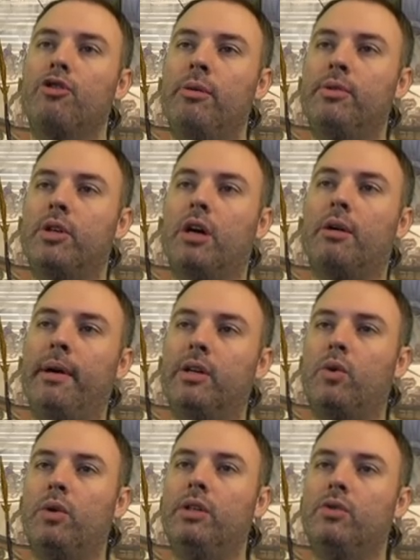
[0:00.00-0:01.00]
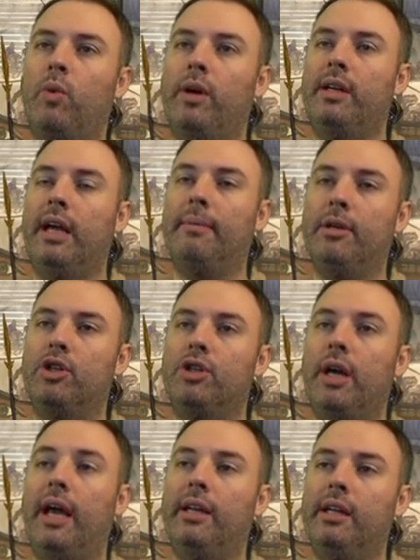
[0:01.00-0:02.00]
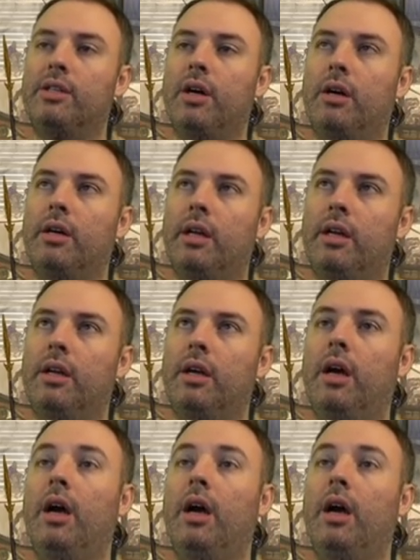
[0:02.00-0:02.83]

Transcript: Dreamstalker Manticore deals one damage to any target.